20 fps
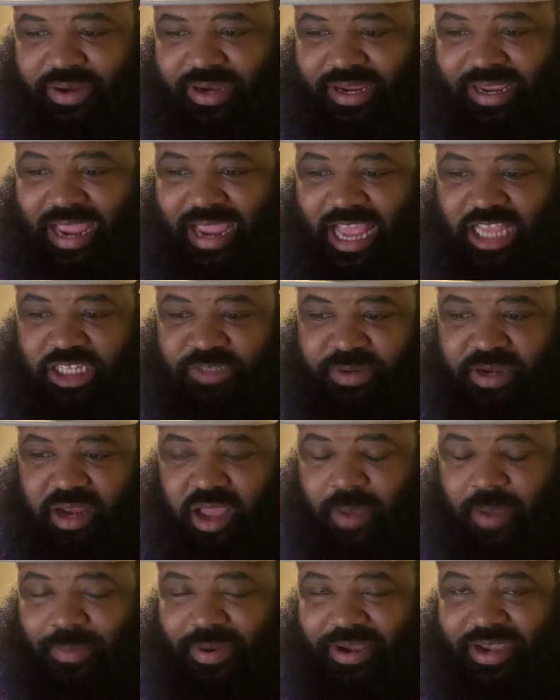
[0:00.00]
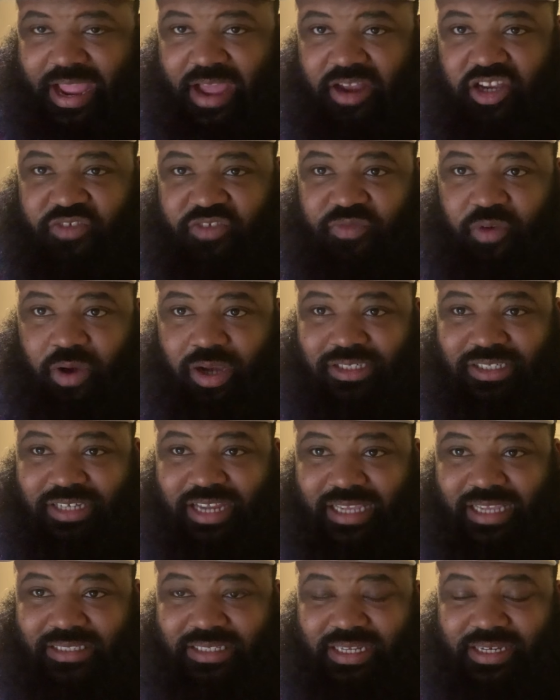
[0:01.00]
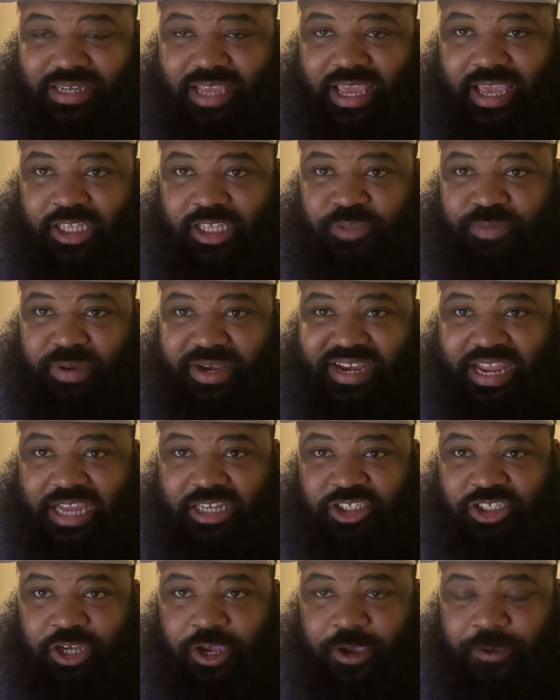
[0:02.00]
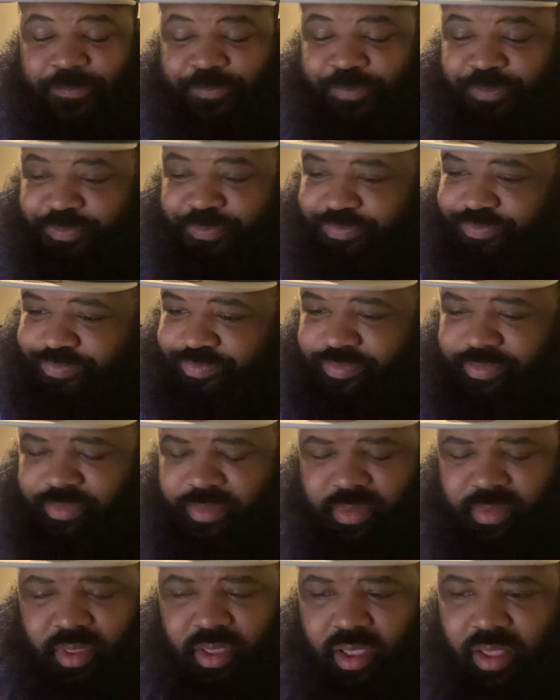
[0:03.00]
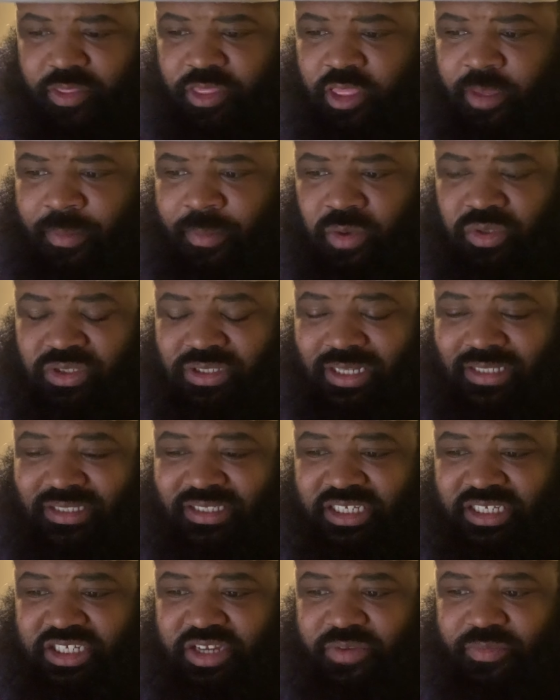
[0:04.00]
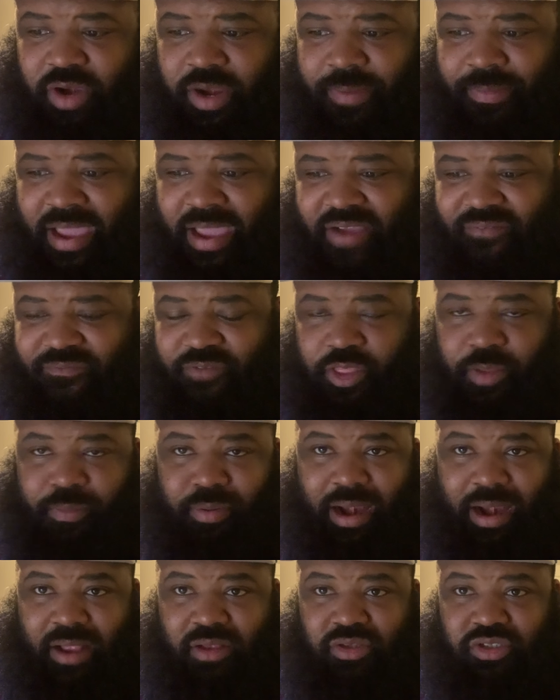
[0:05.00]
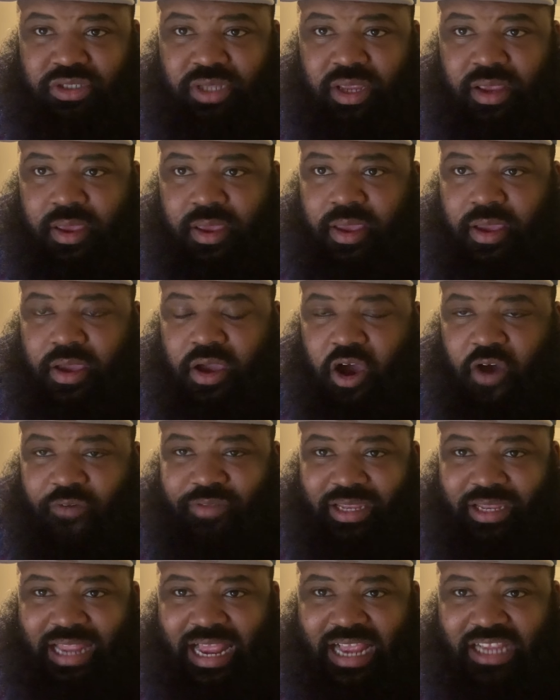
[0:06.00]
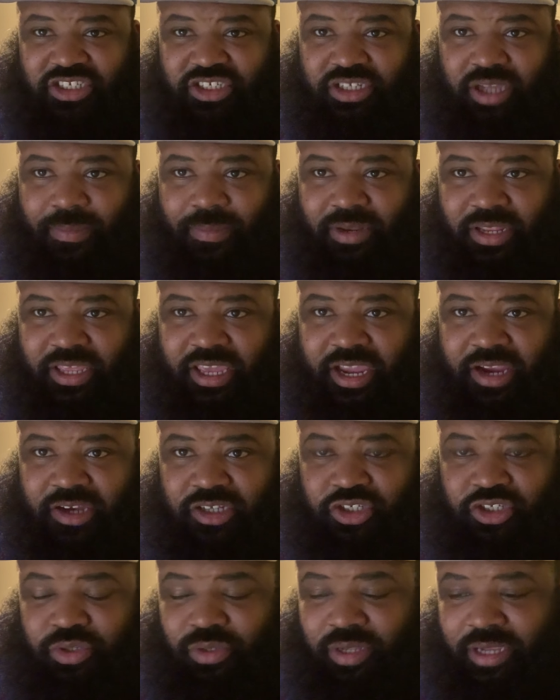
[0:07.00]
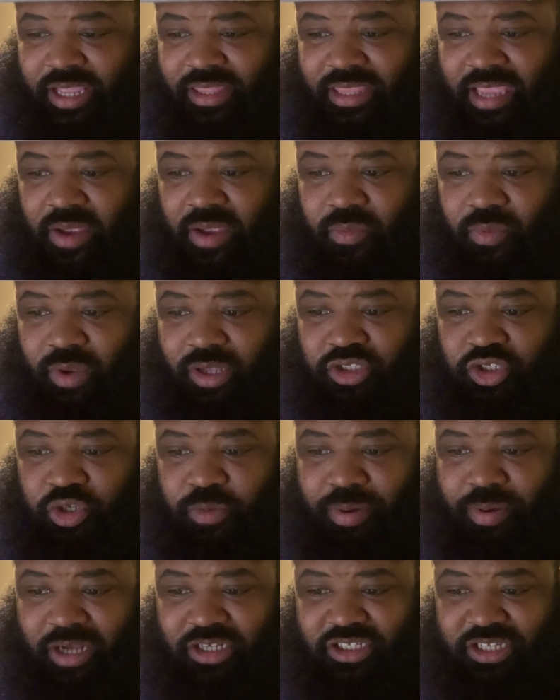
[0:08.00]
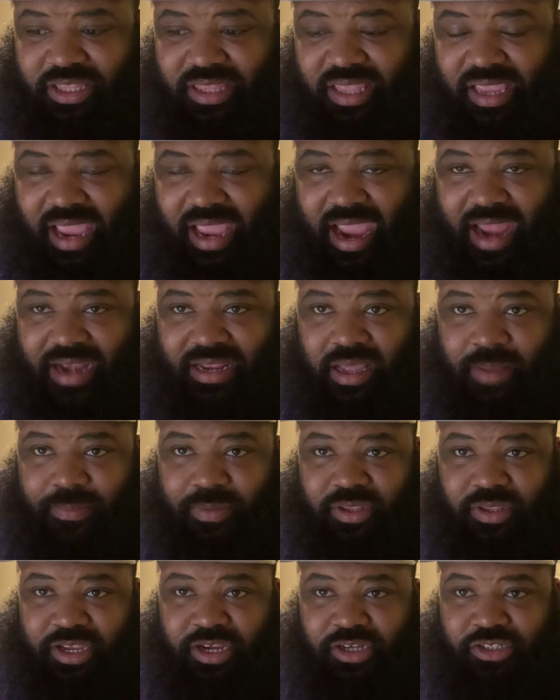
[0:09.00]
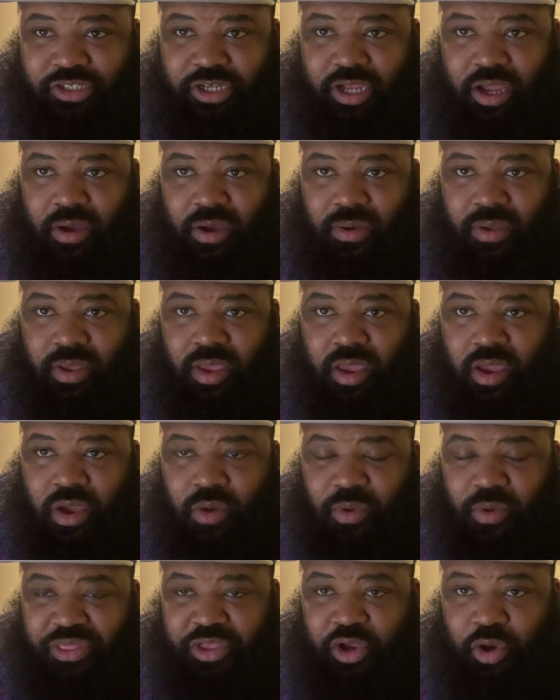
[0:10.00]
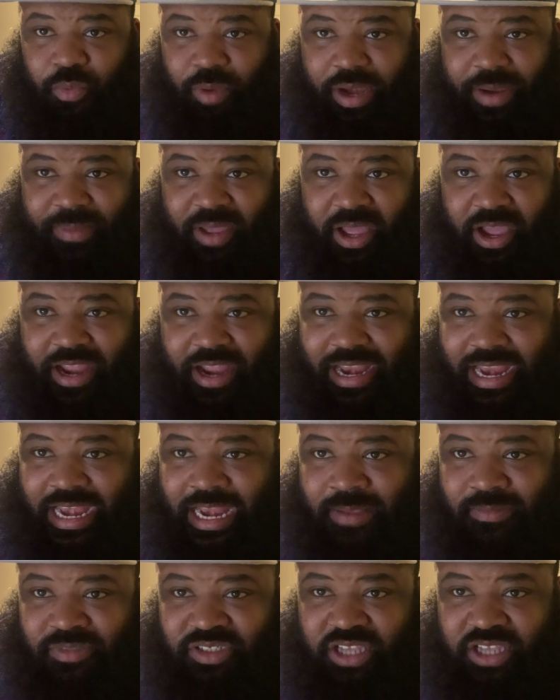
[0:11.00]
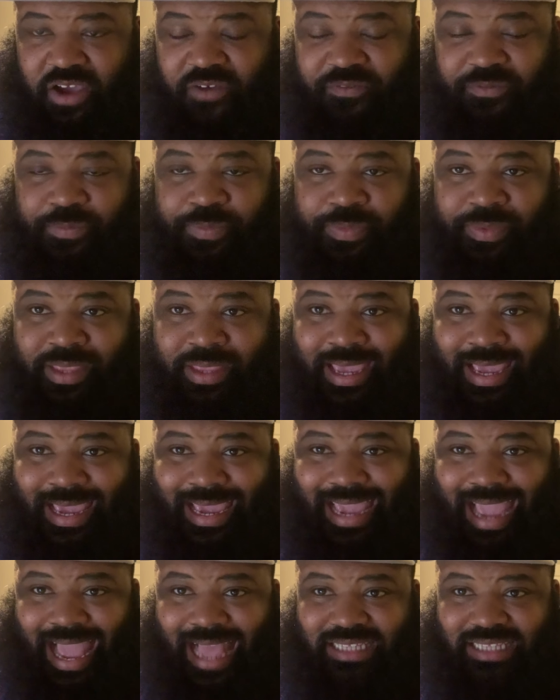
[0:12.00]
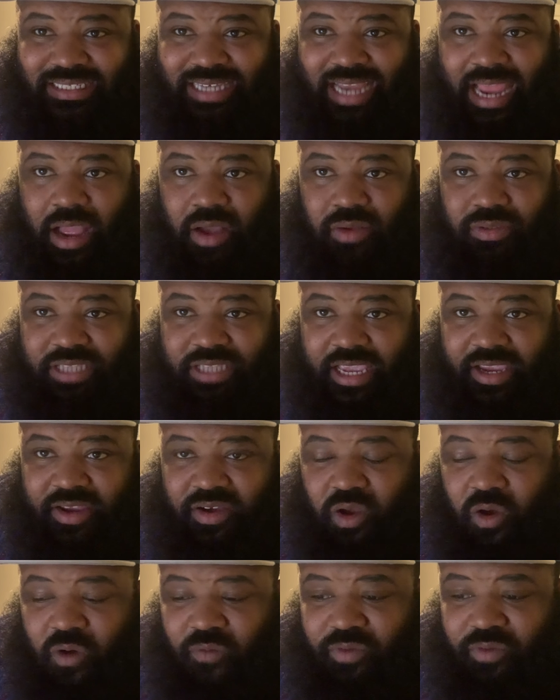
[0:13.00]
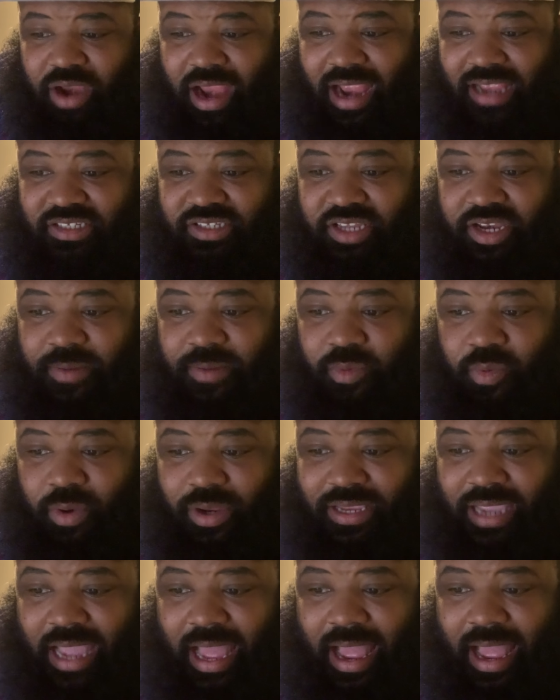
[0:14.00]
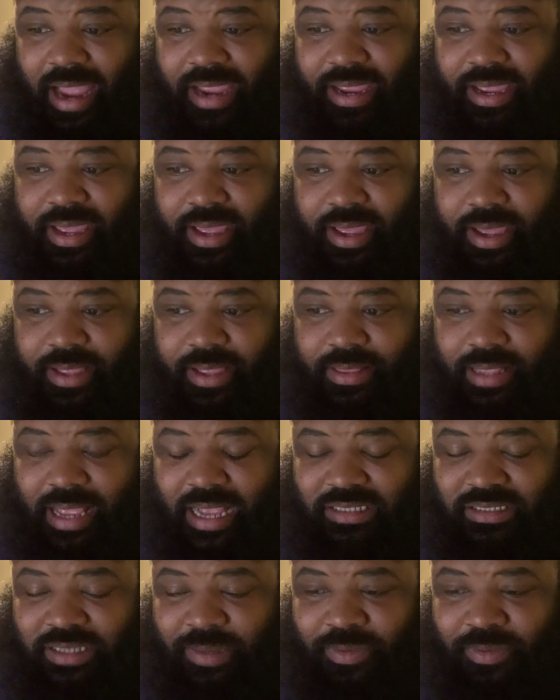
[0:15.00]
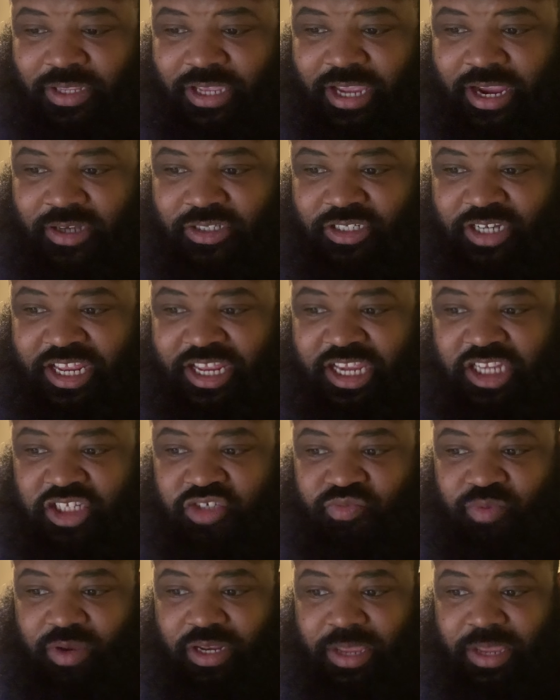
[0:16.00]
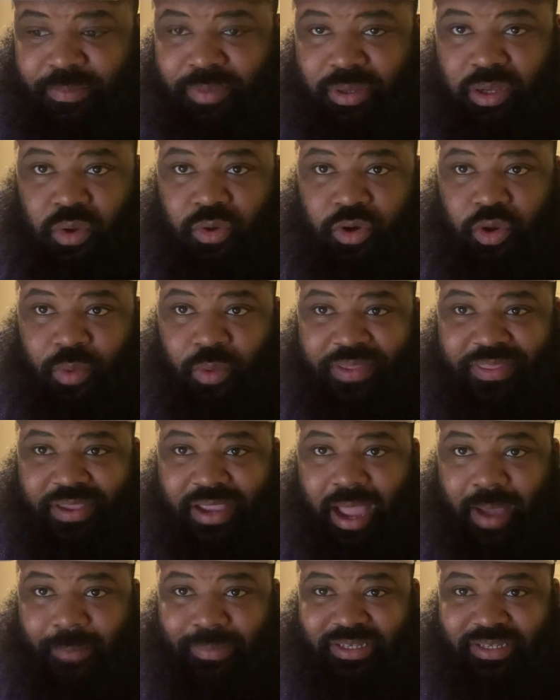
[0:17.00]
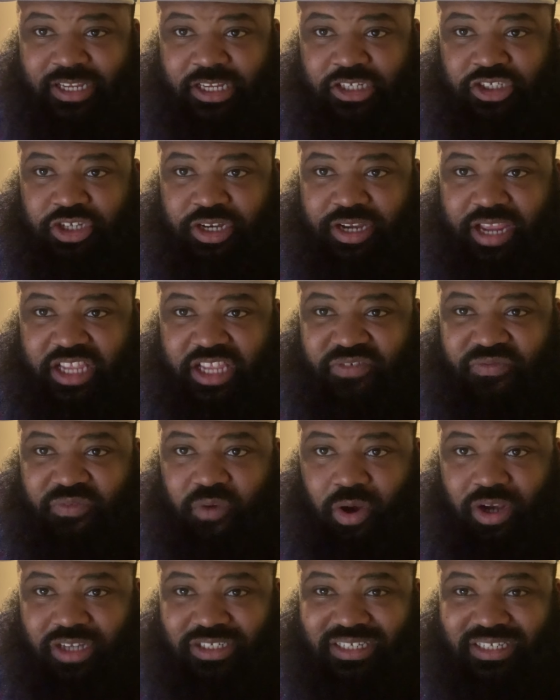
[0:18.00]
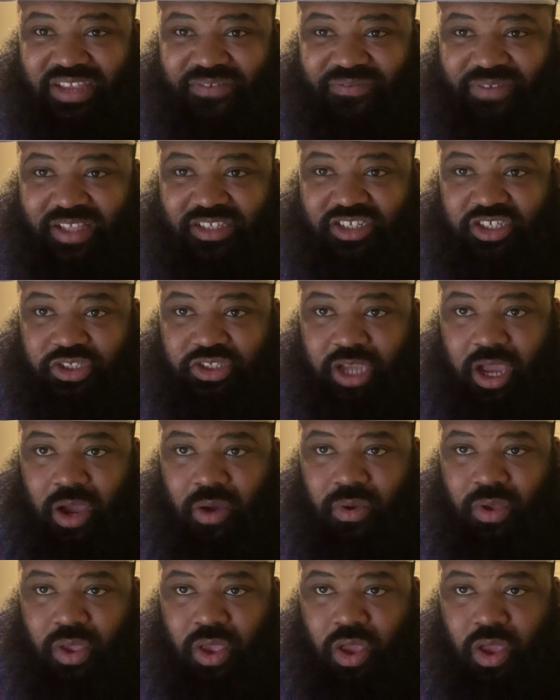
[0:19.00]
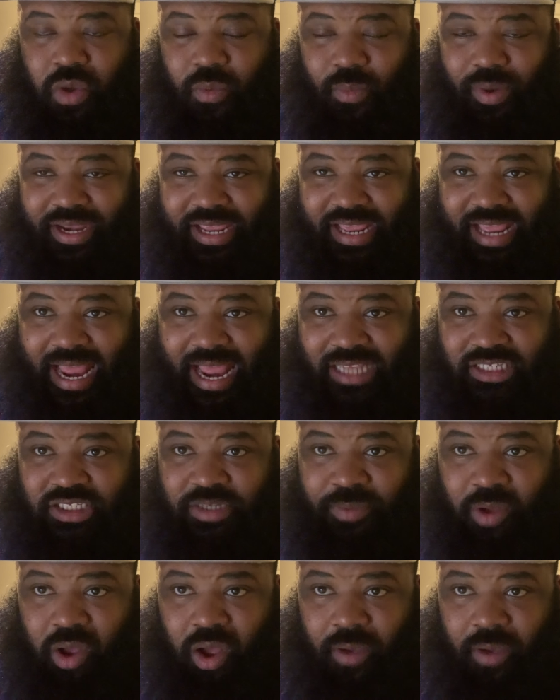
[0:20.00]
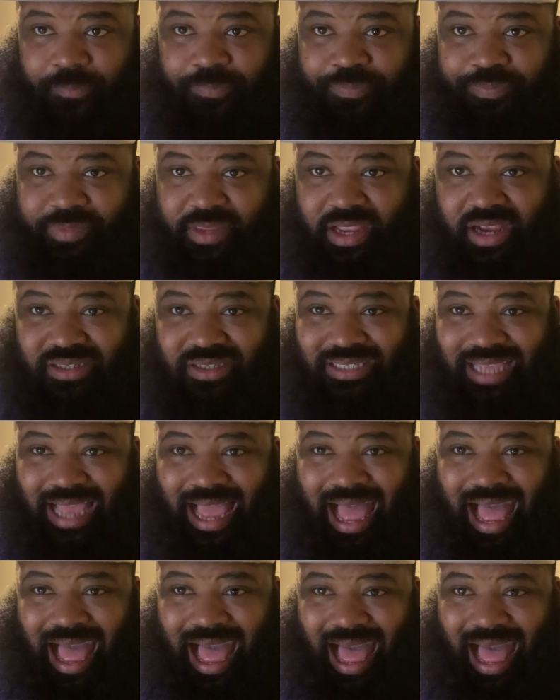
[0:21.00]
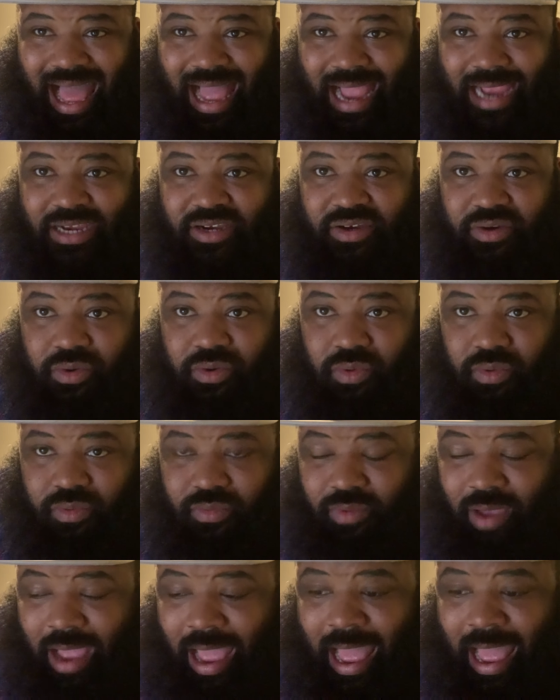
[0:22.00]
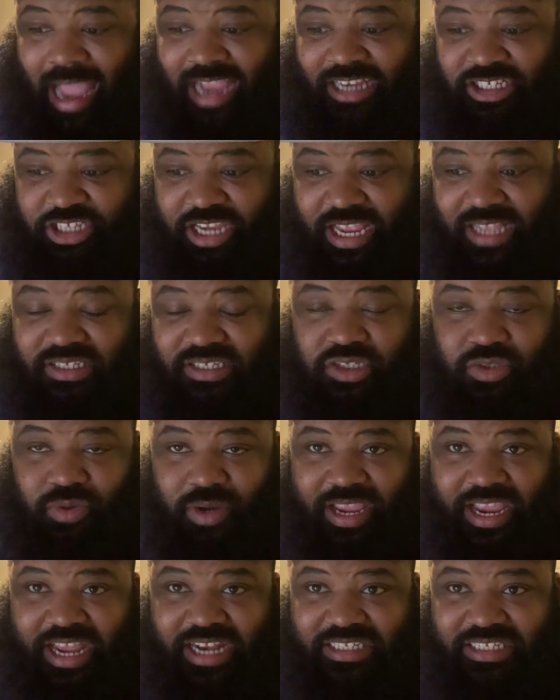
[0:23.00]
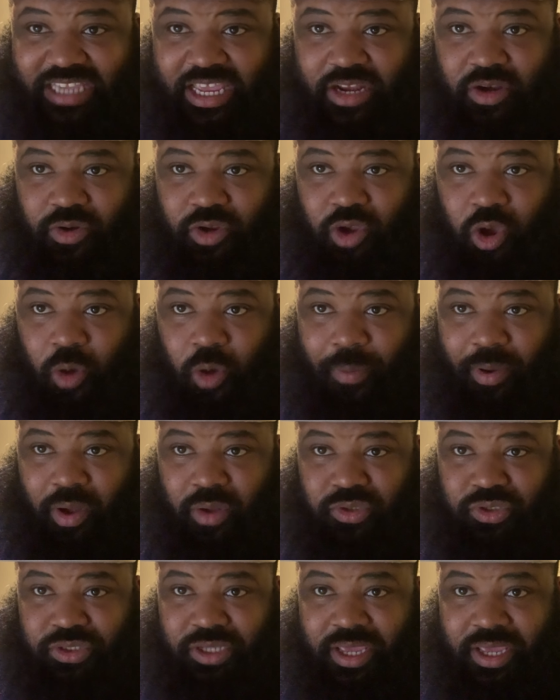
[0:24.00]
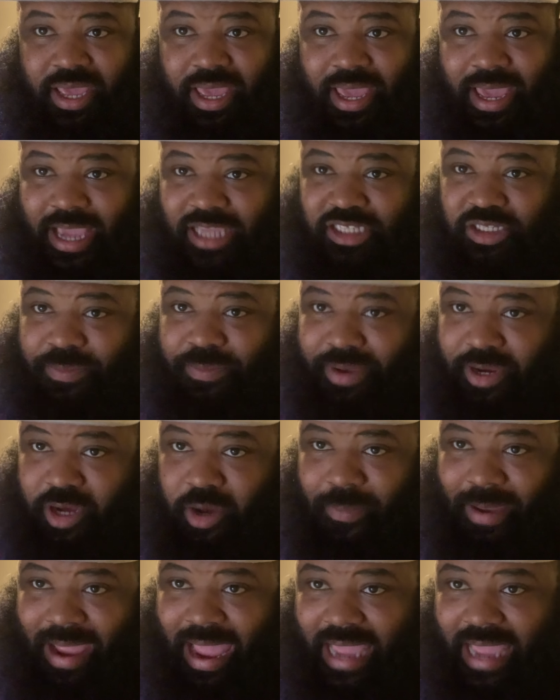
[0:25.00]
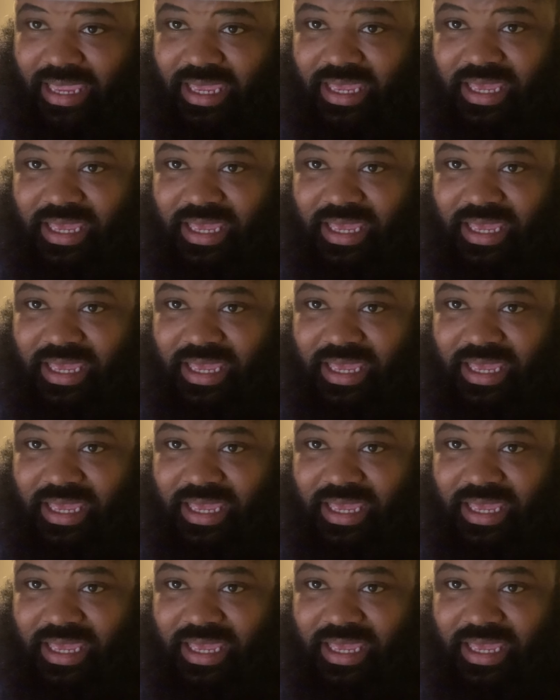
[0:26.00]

He has been up and down as far as nicks and dings, but Nick Chubb, the most consistent running back for the Browns over the last couple of years. You look at that 1-2 punch that they had a couple of years ago with Kareem Hunt and himself. He has now taken over as the number one guy last couple of years, and he's really blown away the competition as far as defenses go. When he has the ball, there's a high chance he's going to hit his head on the goalpost. He's a bigger back.